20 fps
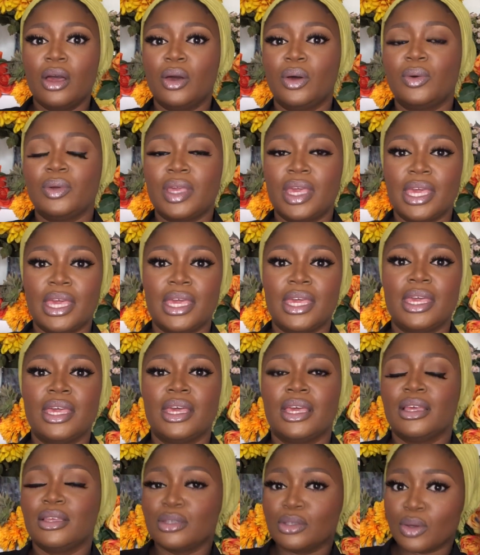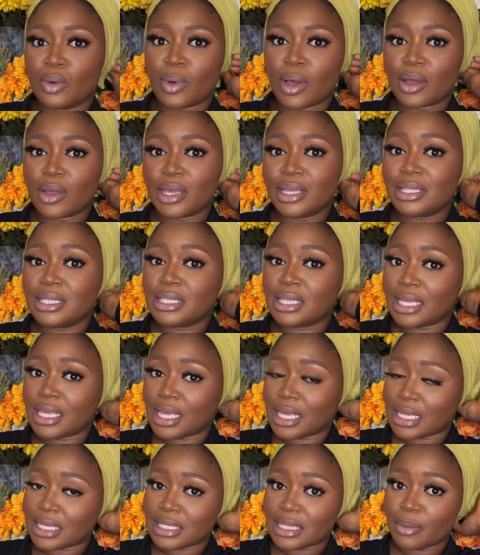Okay, so we're going to take
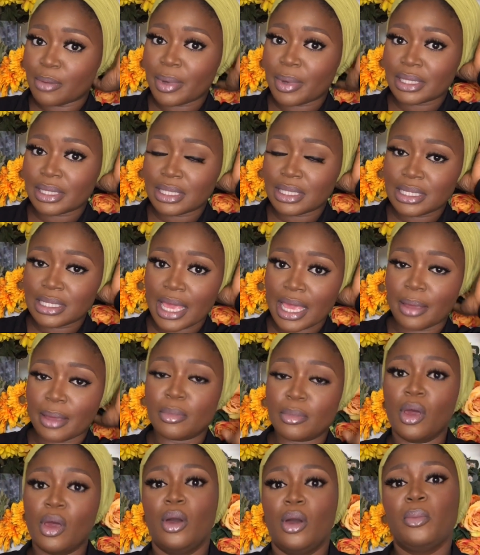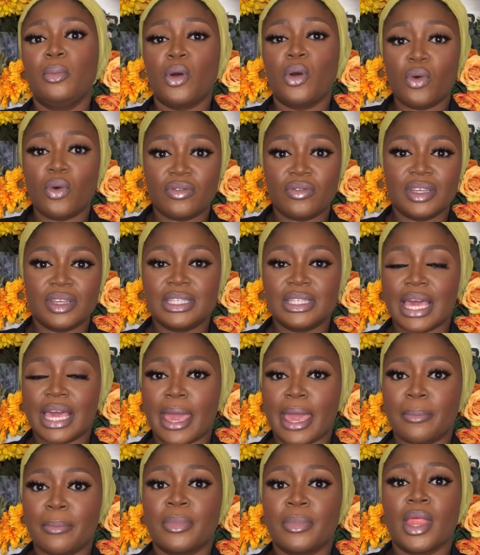it a step at a time, but over
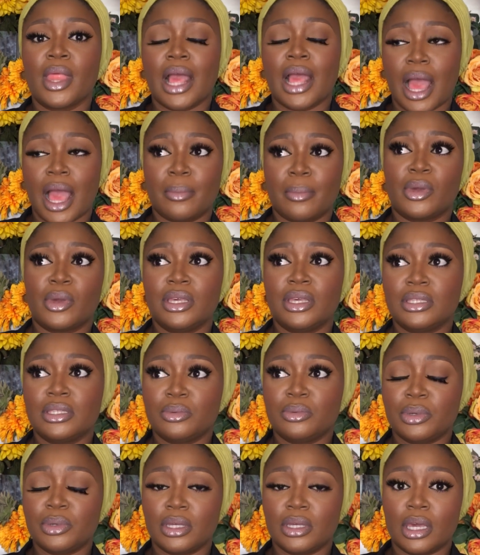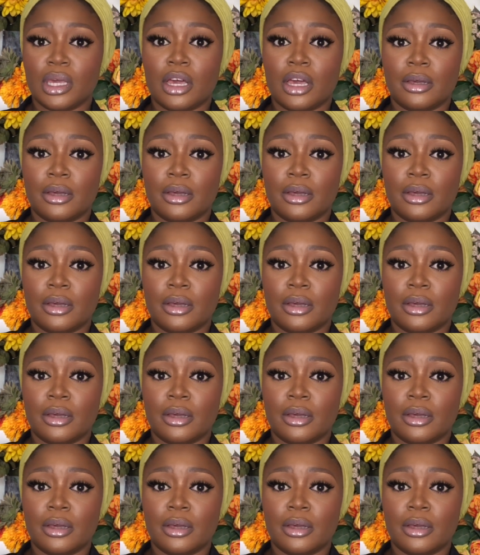time I'm going to be